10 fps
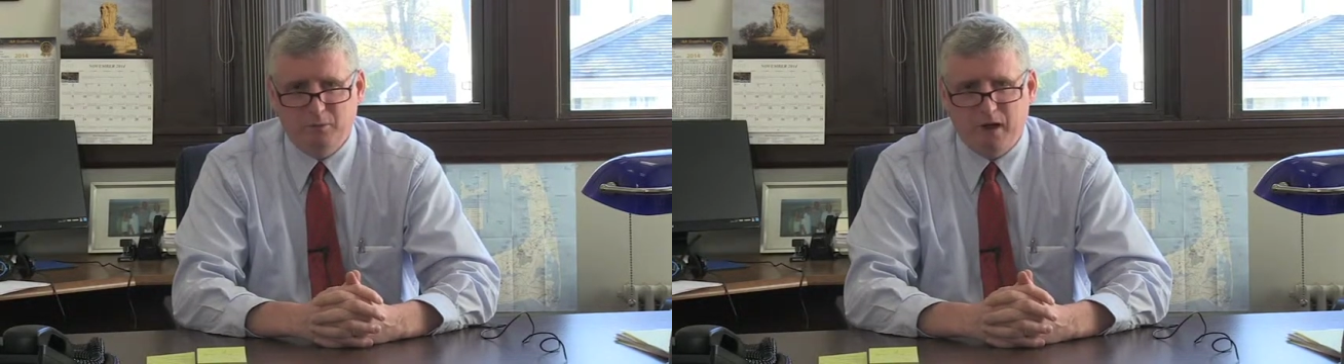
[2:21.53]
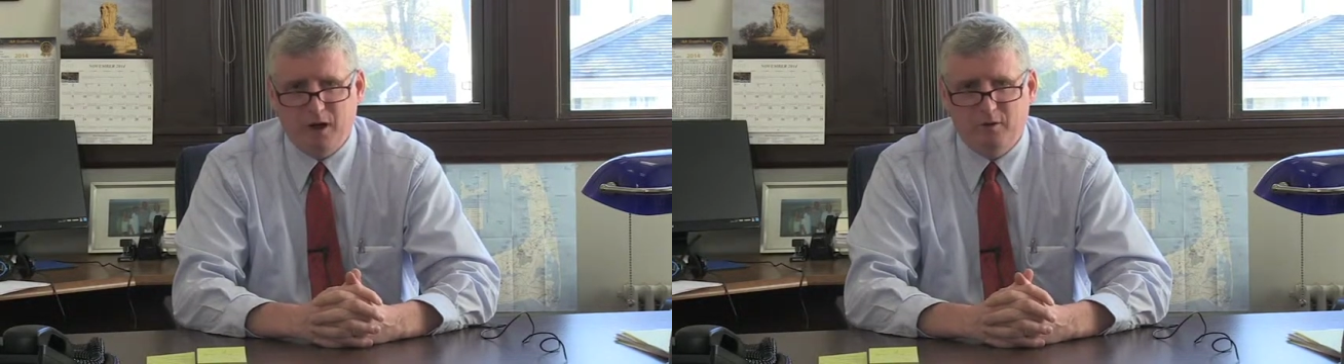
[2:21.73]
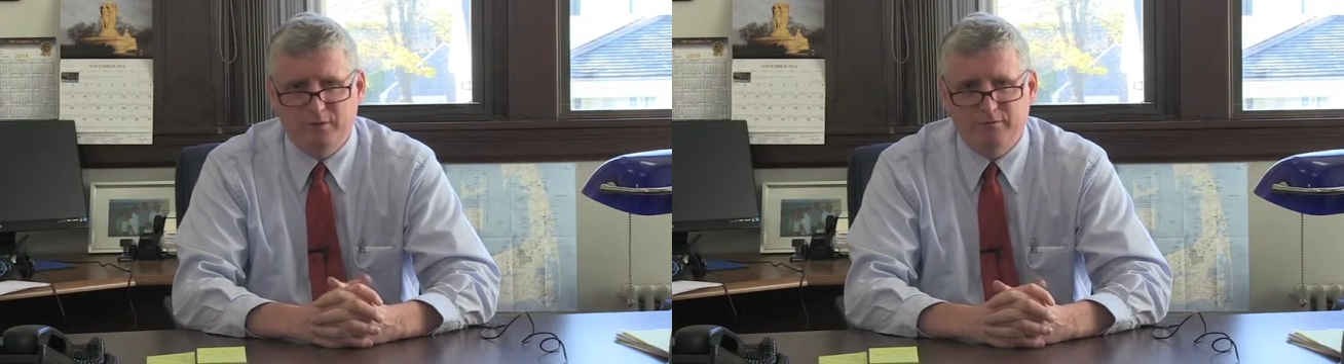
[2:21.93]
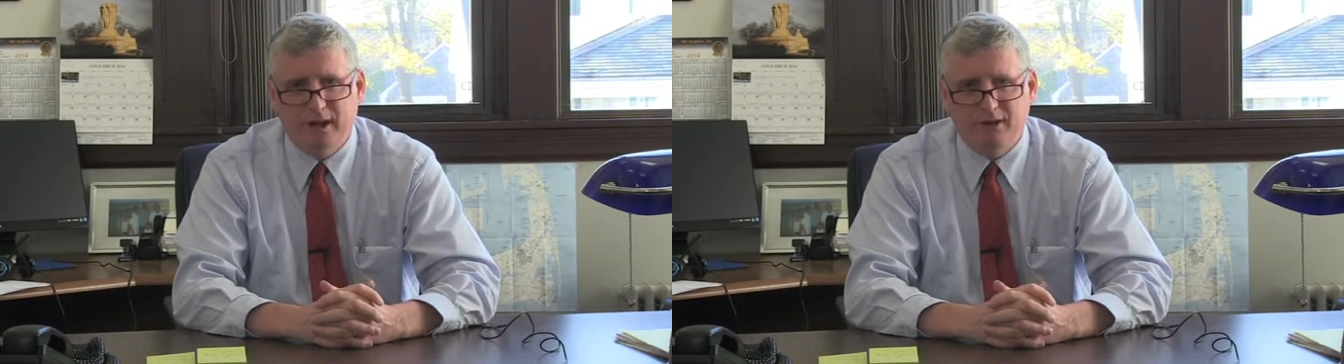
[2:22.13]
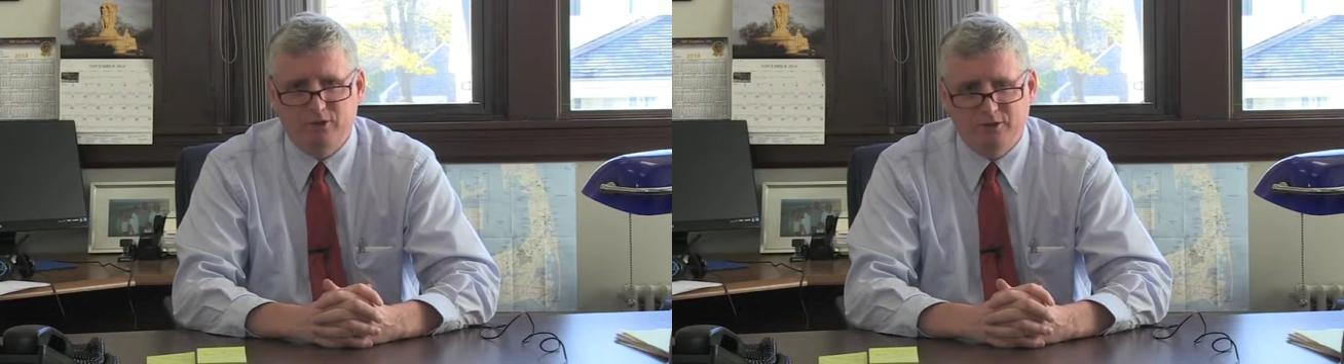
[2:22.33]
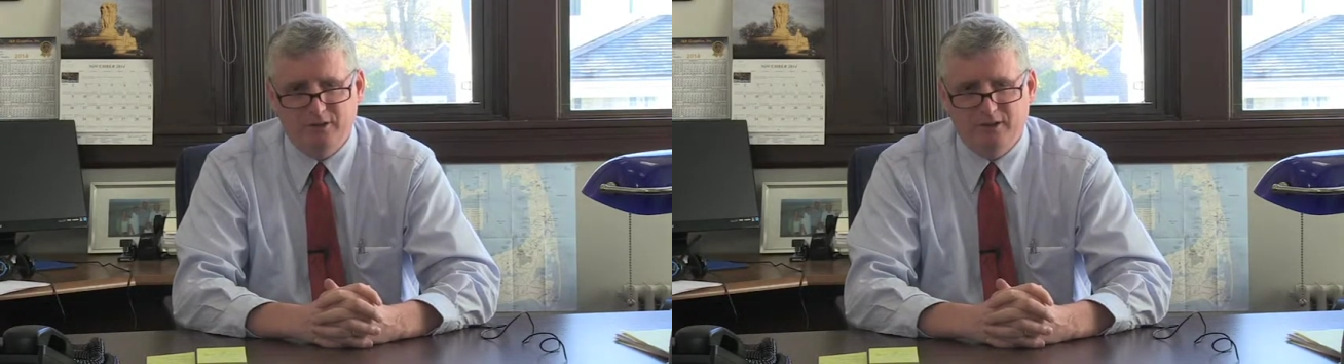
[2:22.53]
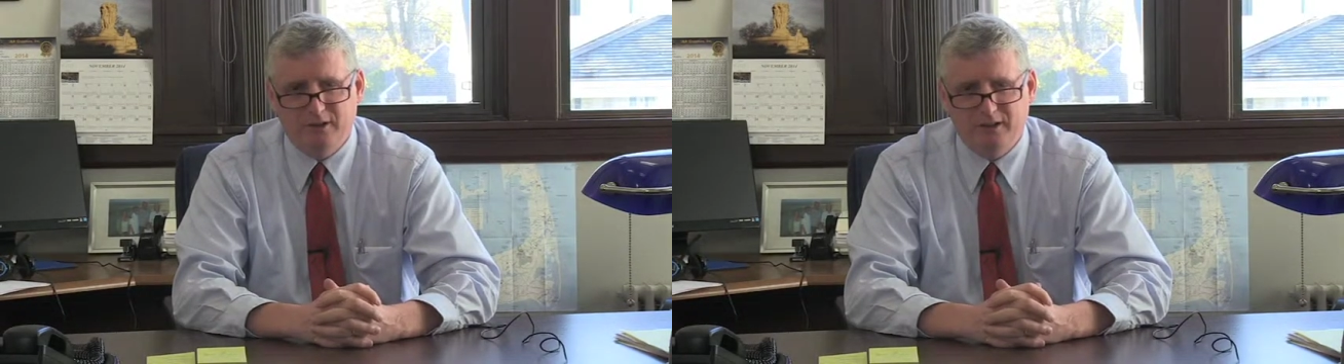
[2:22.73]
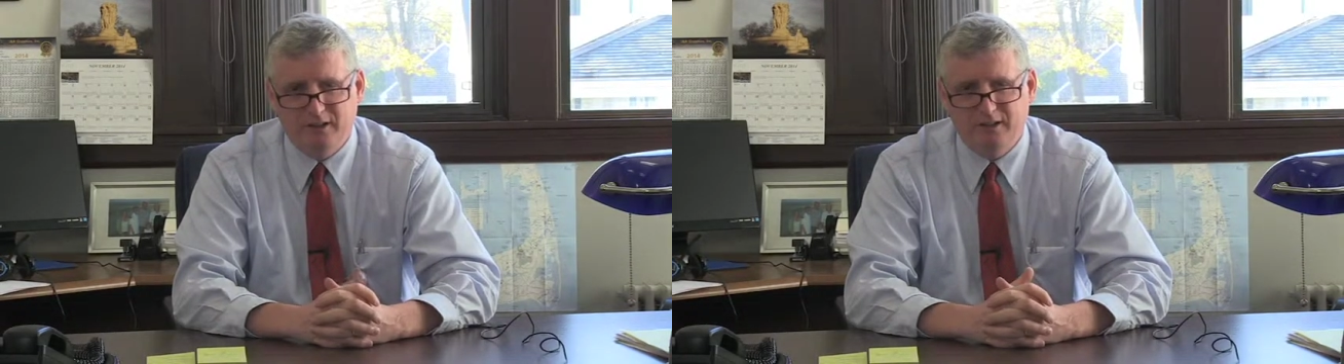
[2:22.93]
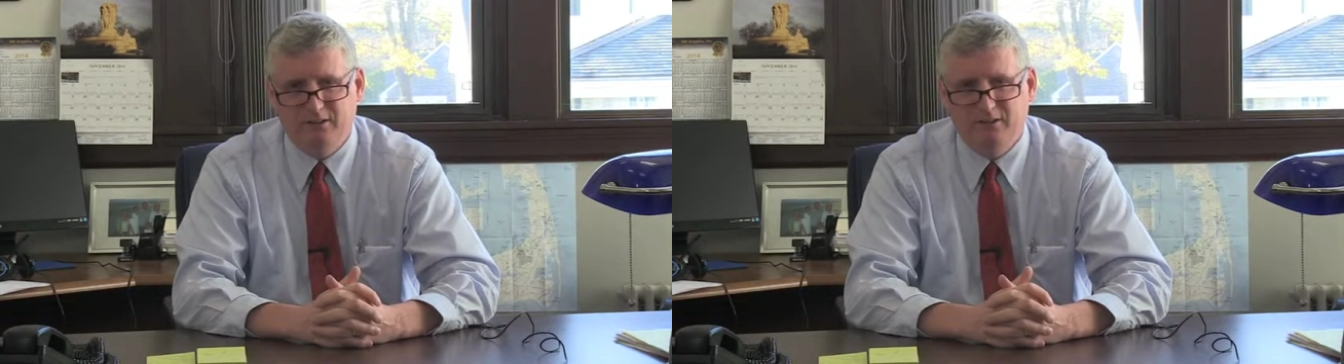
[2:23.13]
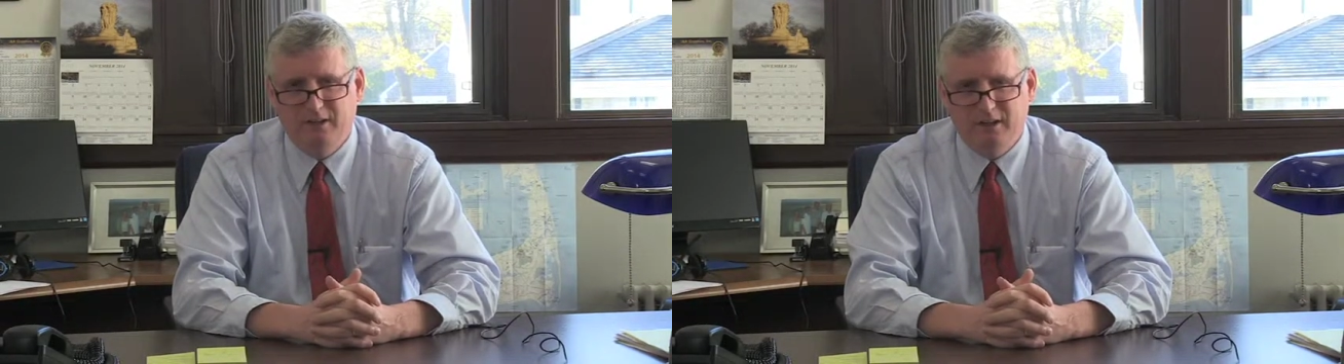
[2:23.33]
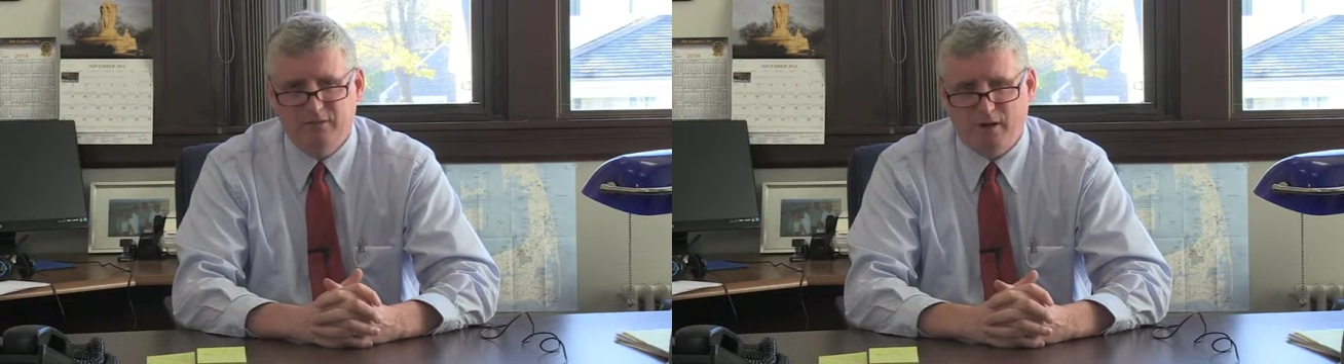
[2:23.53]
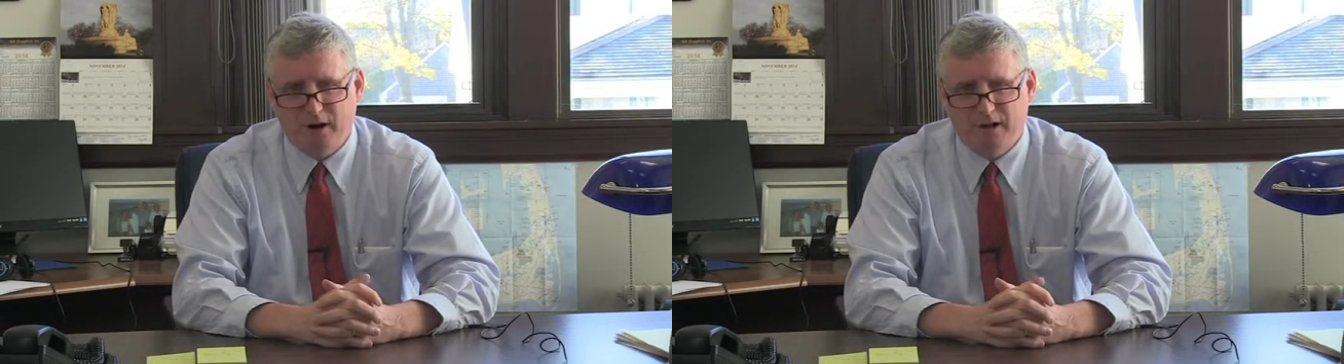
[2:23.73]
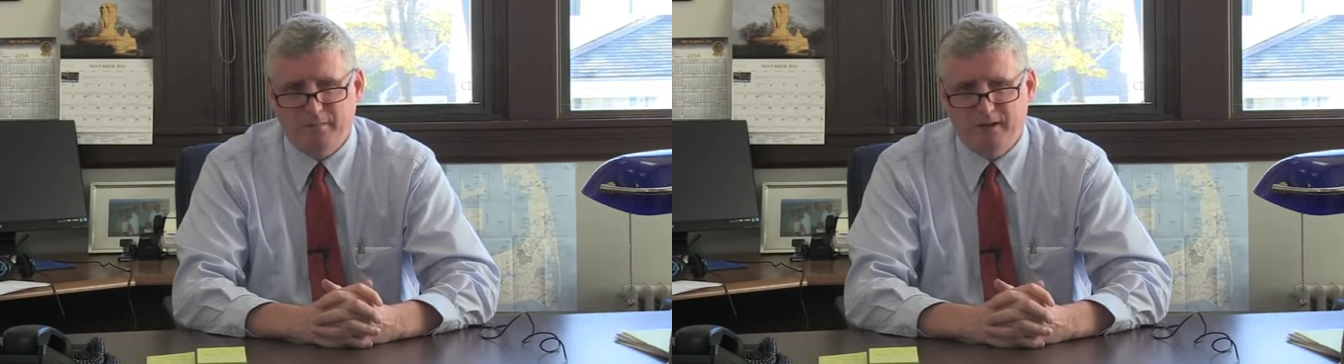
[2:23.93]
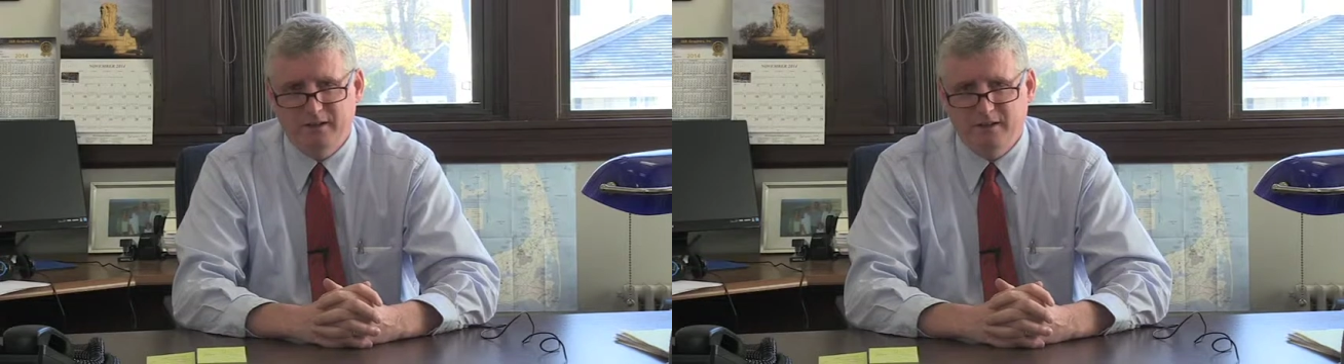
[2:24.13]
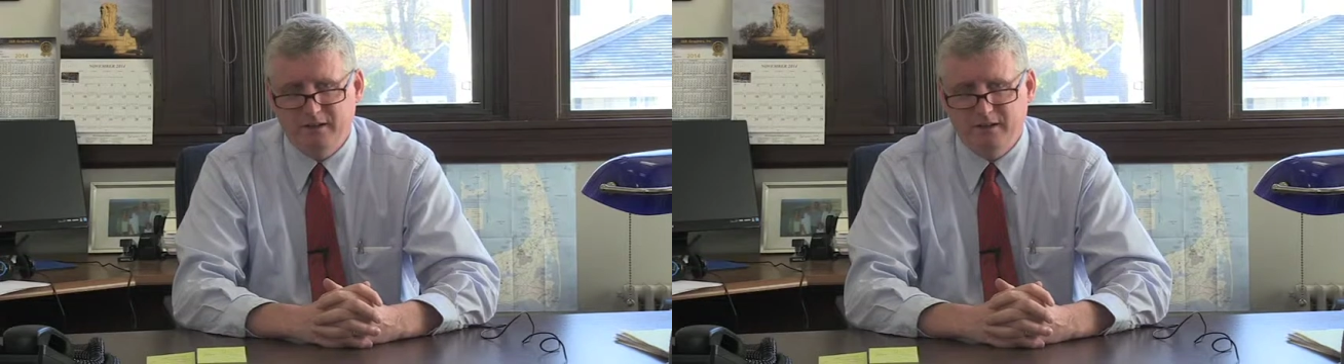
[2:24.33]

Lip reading: amount of nitrogen into the environment.